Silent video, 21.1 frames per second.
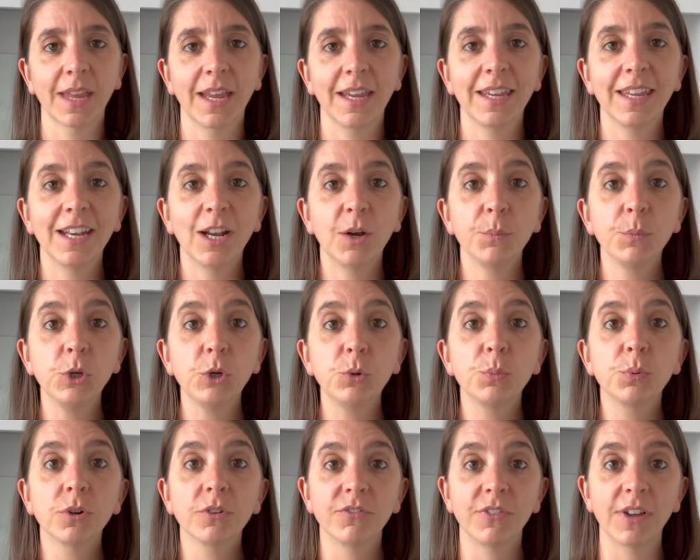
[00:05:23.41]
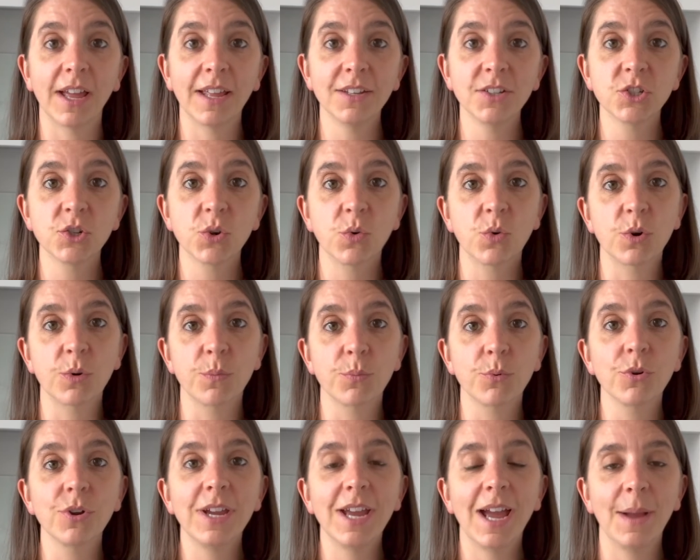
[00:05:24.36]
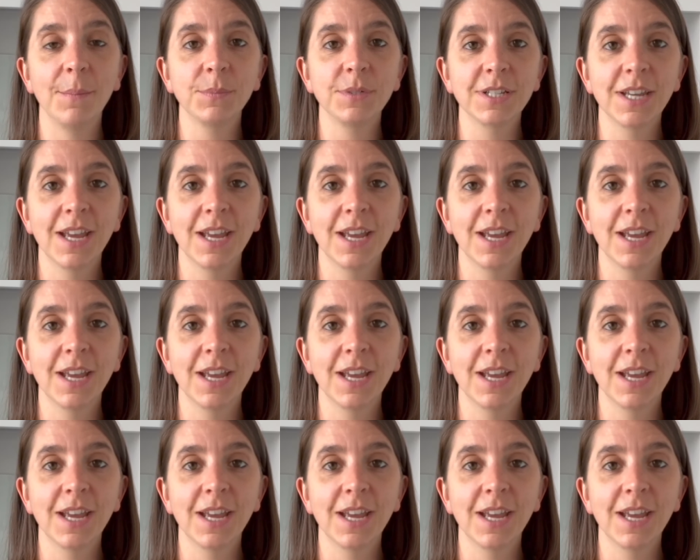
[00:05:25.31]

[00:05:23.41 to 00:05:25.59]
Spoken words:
can help you prevent or preempt